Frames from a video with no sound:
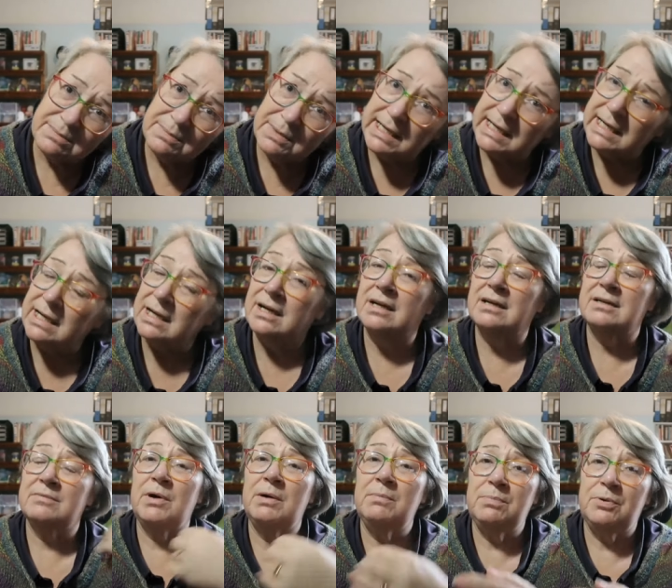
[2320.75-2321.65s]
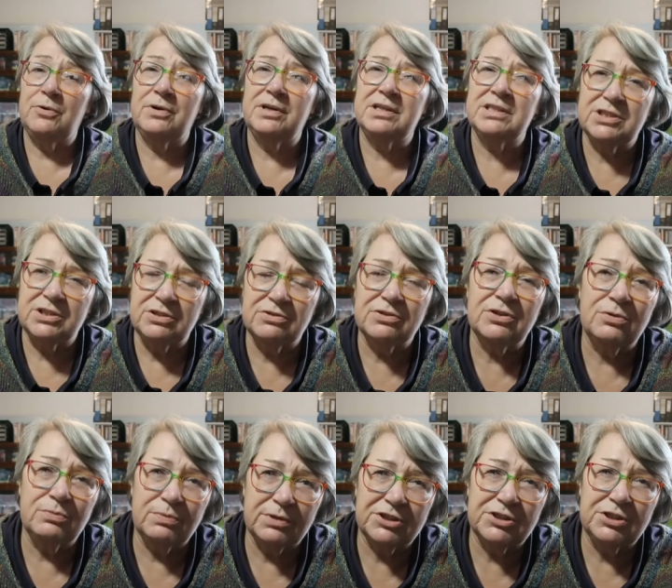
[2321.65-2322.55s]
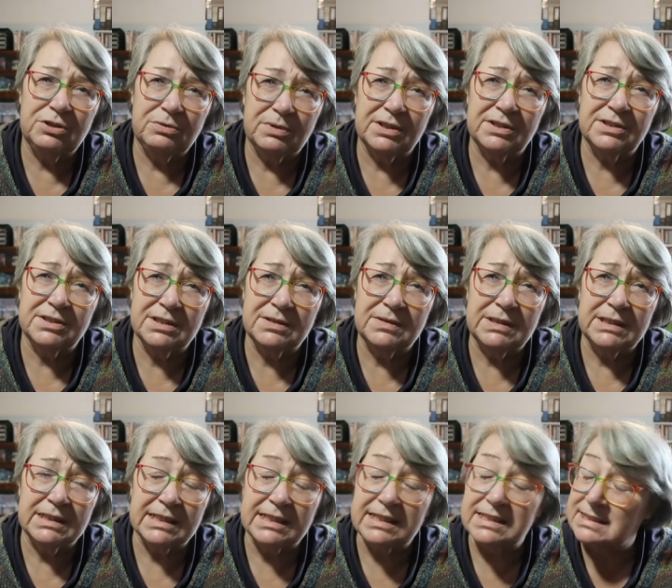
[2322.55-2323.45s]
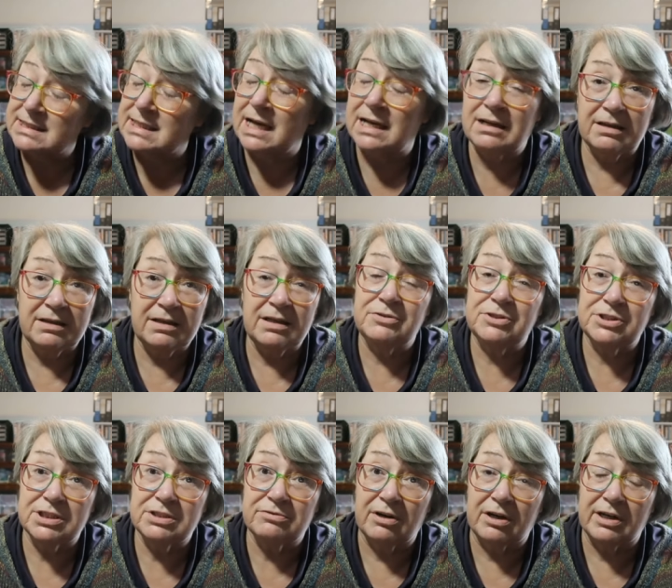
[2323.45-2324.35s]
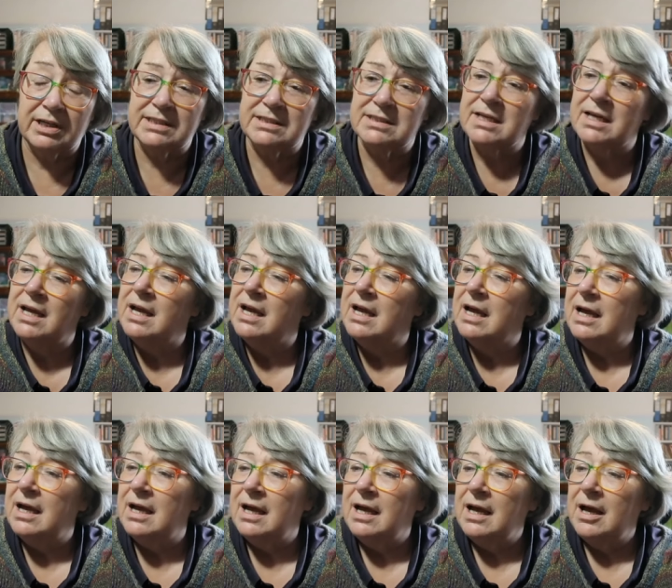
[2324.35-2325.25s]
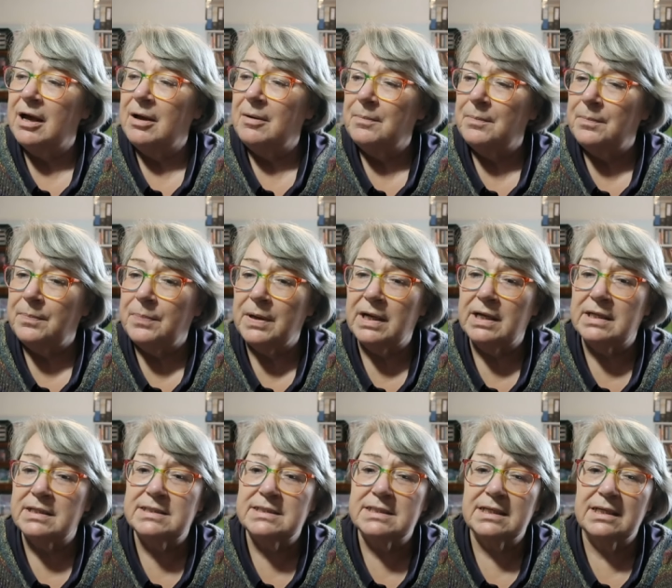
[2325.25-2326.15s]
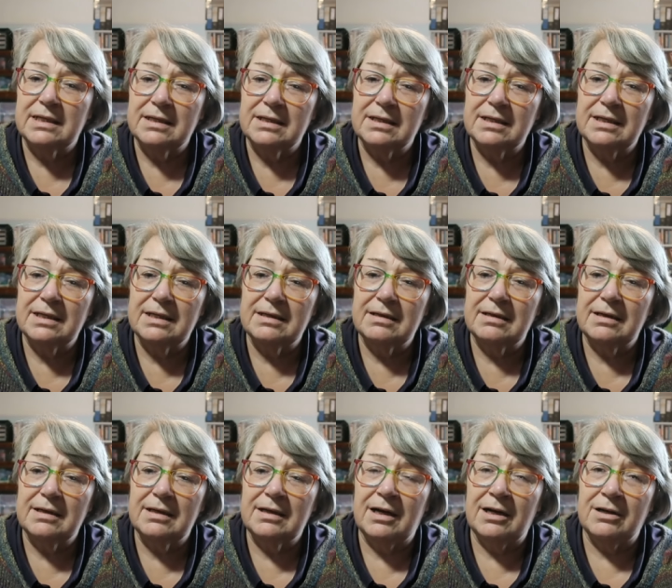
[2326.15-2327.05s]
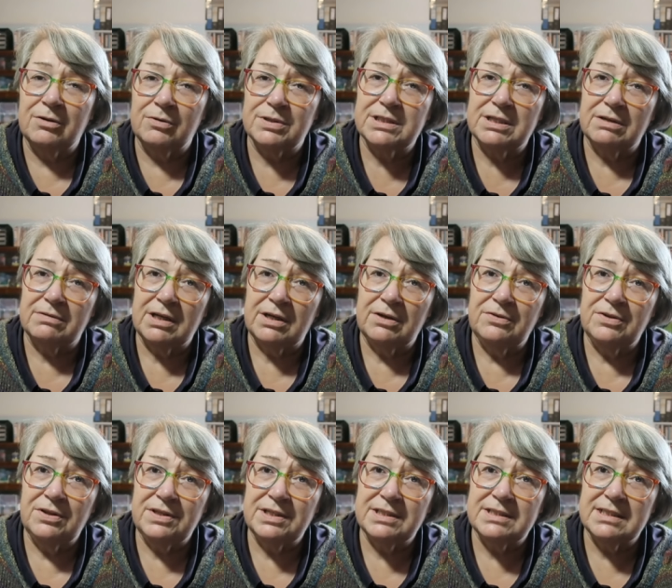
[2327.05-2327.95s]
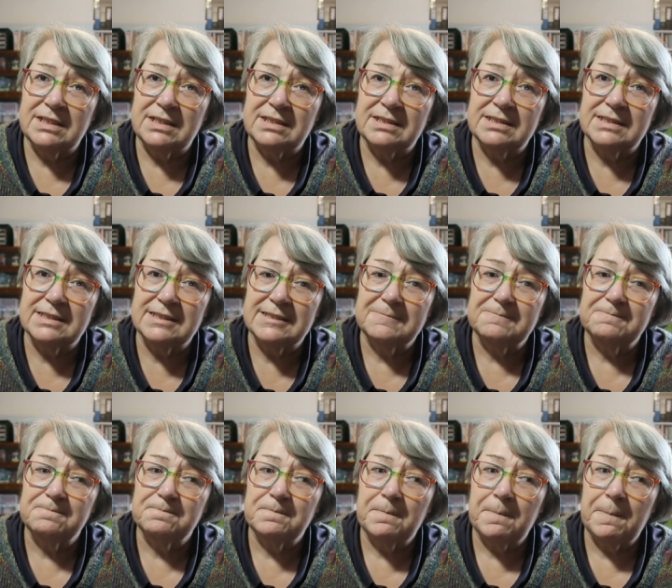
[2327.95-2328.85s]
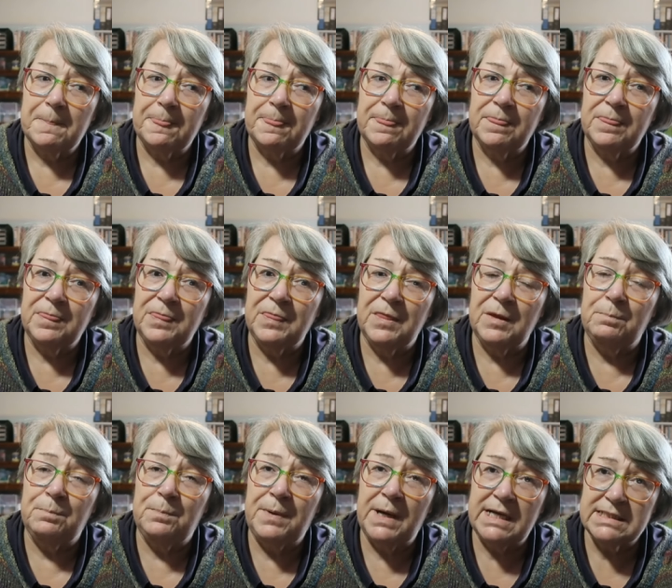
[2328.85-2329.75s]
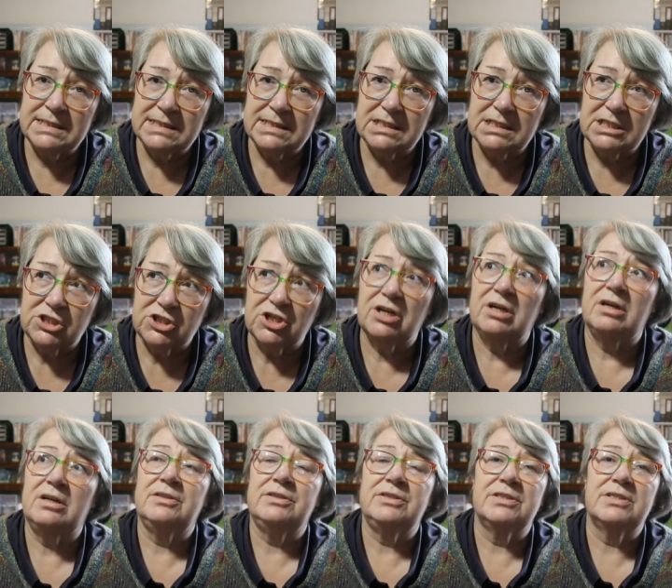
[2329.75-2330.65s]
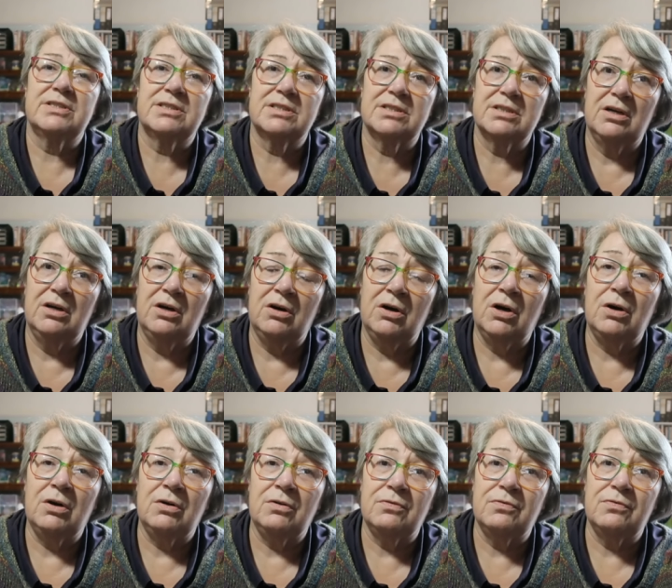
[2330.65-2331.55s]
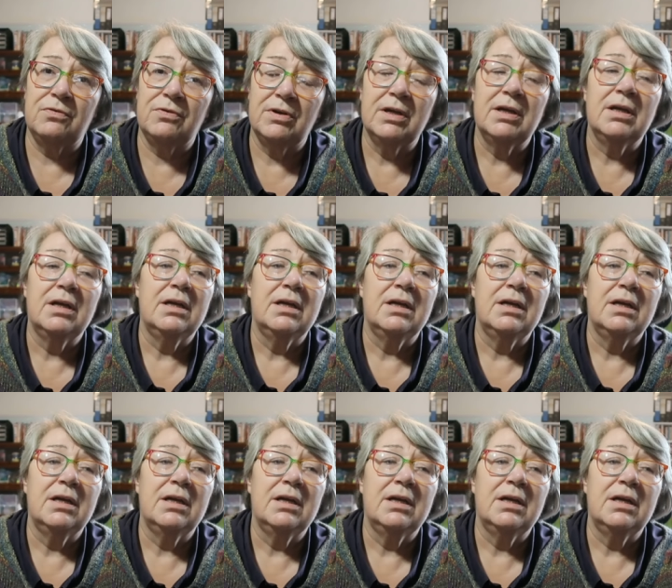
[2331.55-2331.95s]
to me at one point, you're going to wish you weren't doing this. And I know she's right. But I also know that this is the best chance of